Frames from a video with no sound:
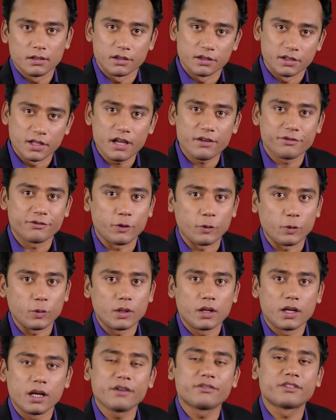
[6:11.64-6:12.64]
Therefore,
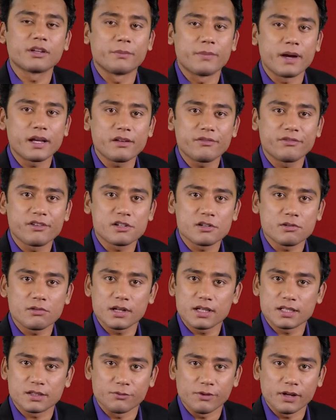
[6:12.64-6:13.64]
if the
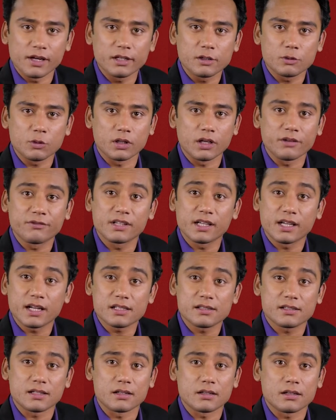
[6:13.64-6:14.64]
beneficiary is willing to give the
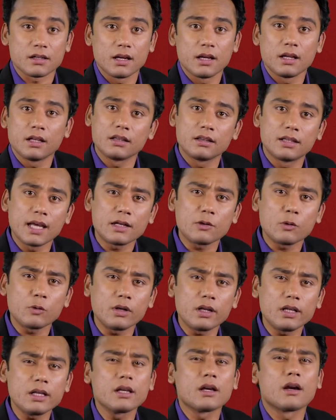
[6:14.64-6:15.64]
consent, then
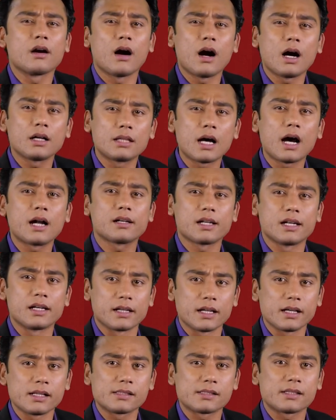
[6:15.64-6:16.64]
only Aadhaar
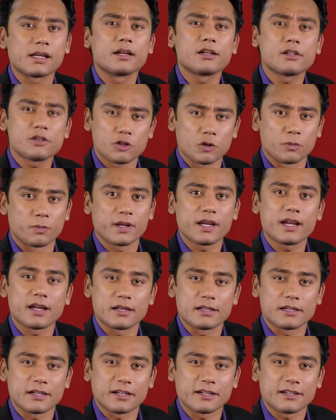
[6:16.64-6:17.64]
details should be
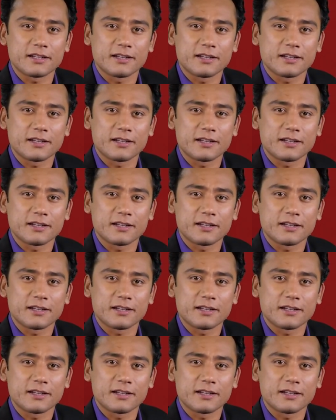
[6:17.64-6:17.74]
entered.